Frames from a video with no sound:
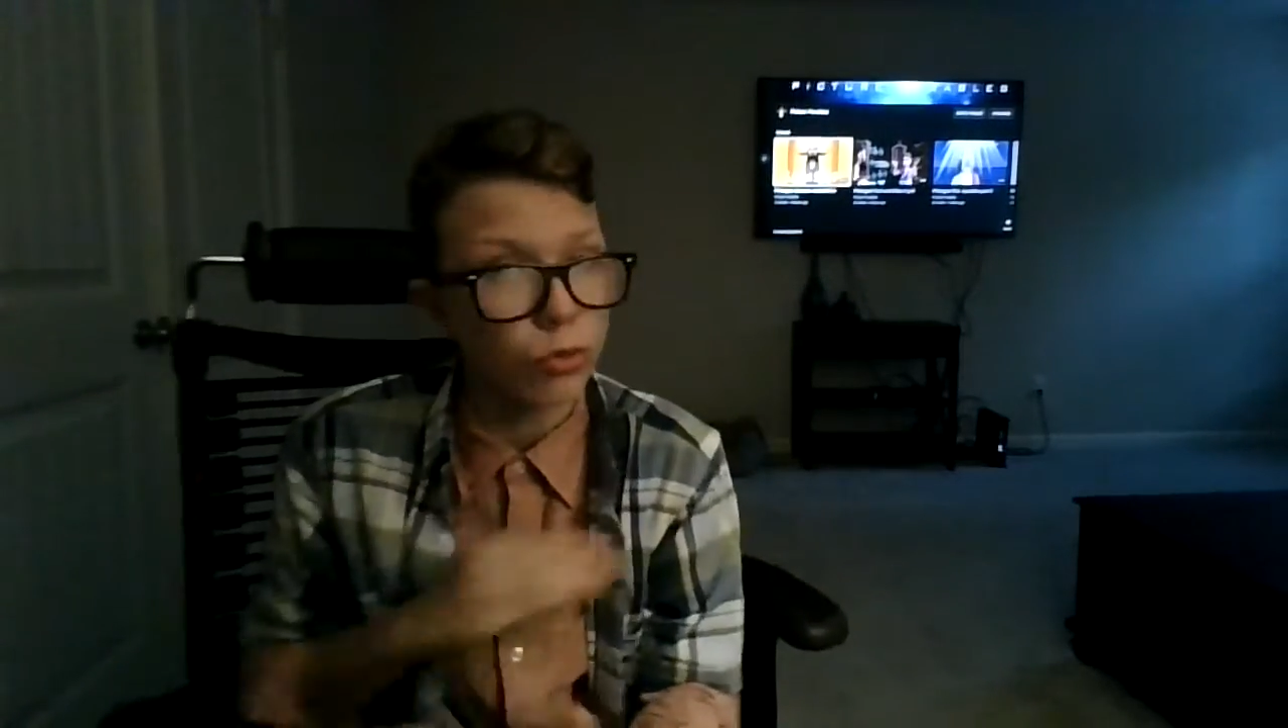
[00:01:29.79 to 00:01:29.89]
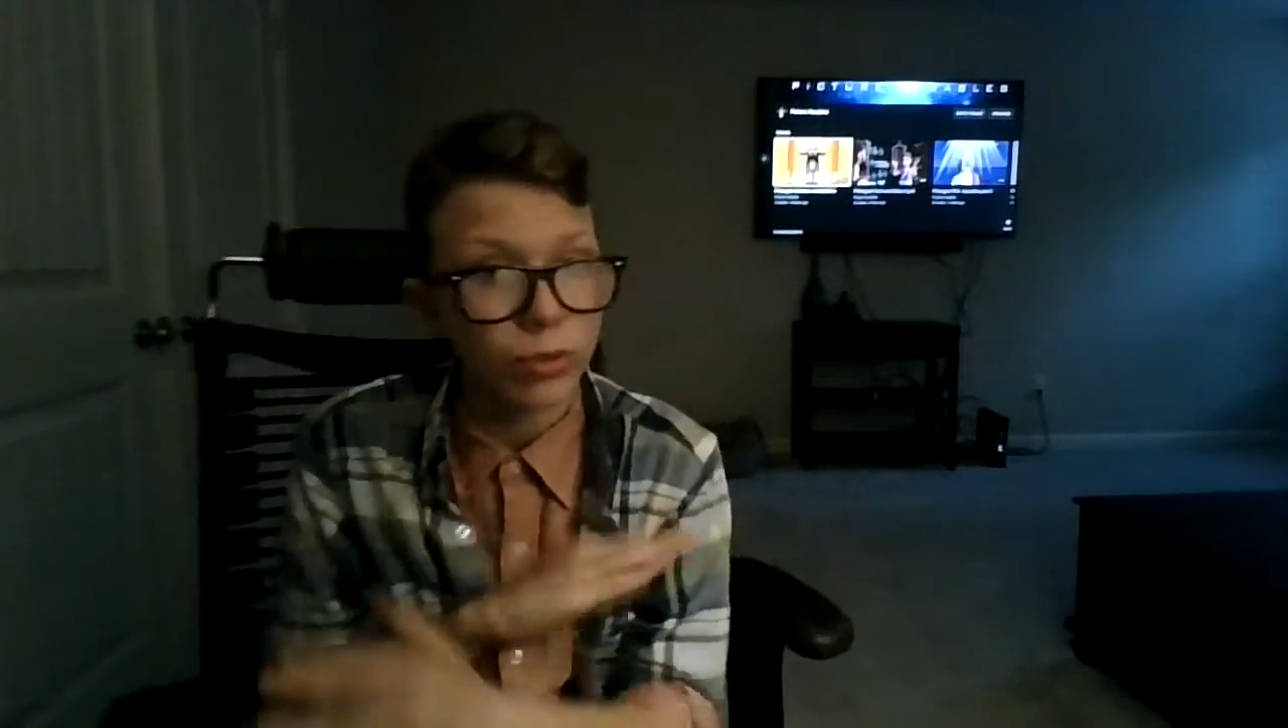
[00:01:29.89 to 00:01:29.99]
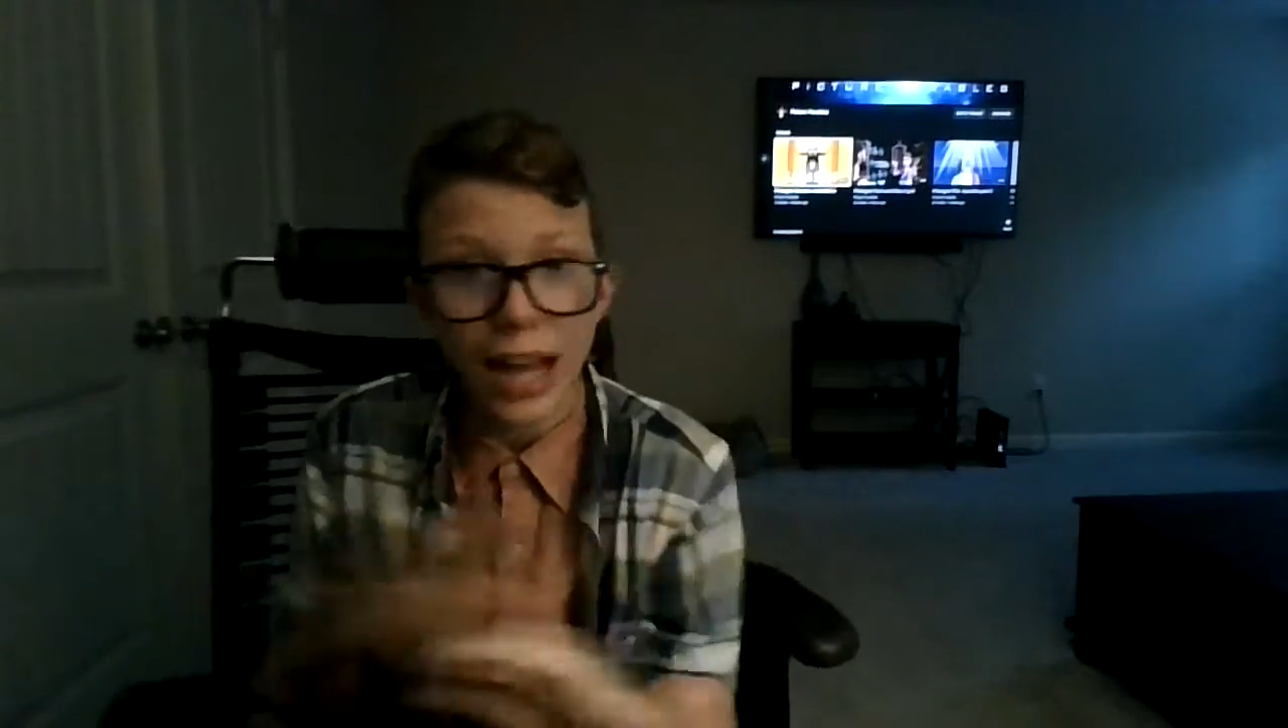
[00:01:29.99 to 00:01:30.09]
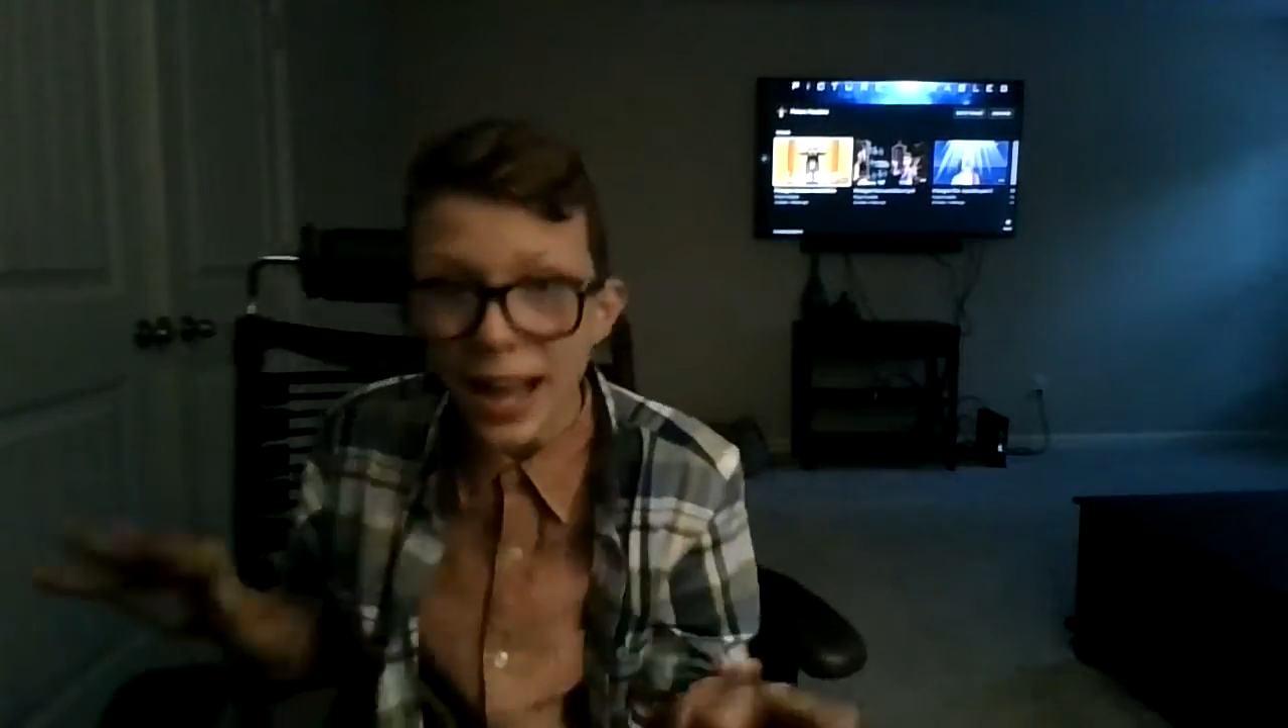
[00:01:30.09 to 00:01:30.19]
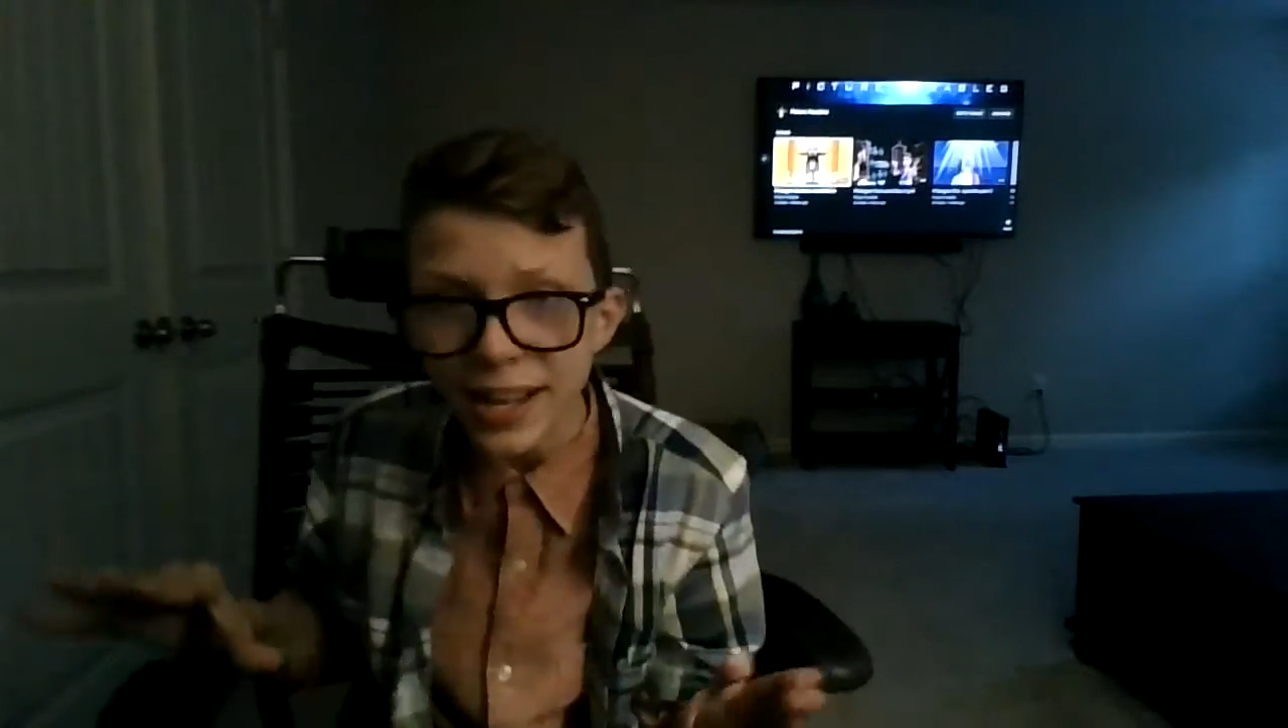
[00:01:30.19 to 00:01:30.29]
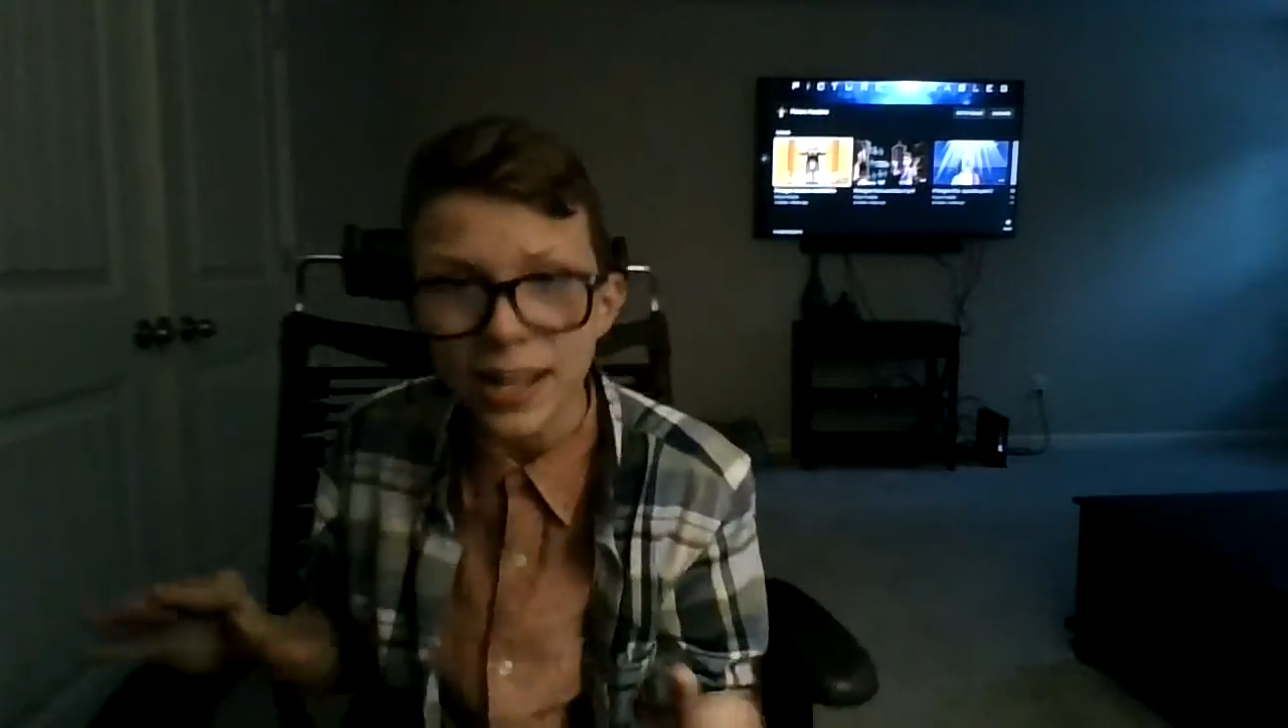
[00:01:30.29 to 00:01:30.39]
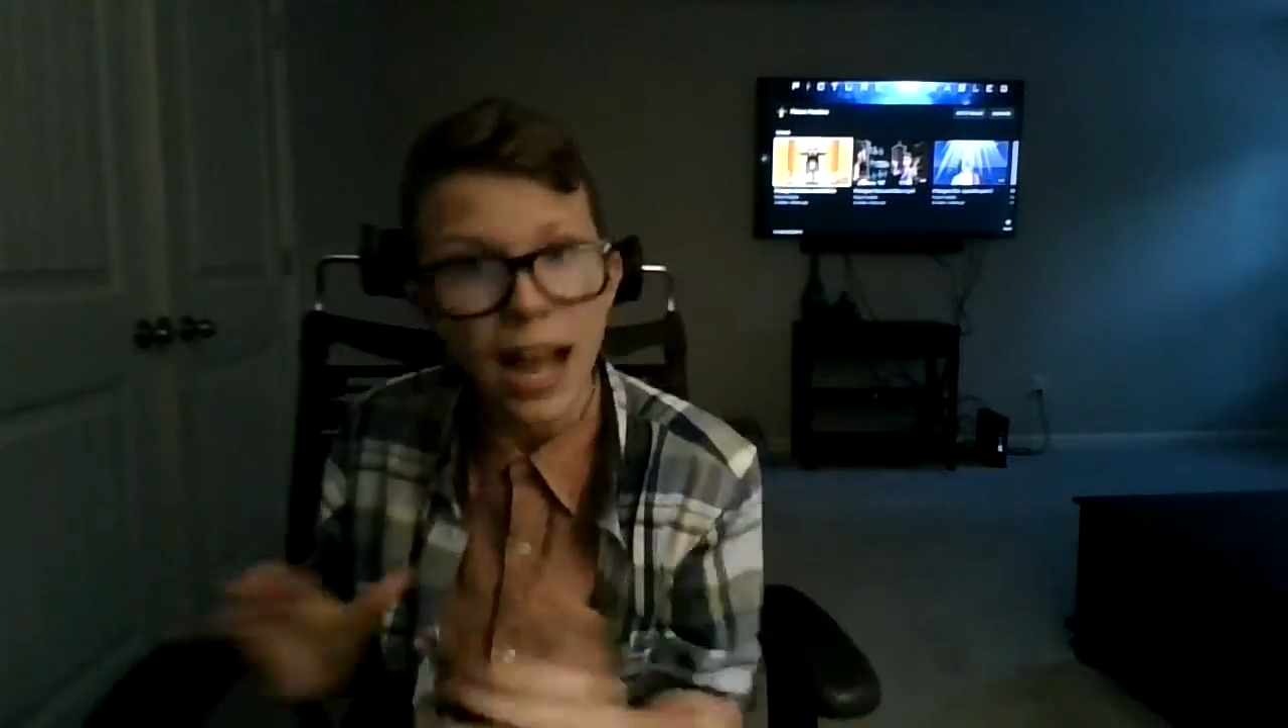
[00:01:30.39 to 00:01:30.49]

like,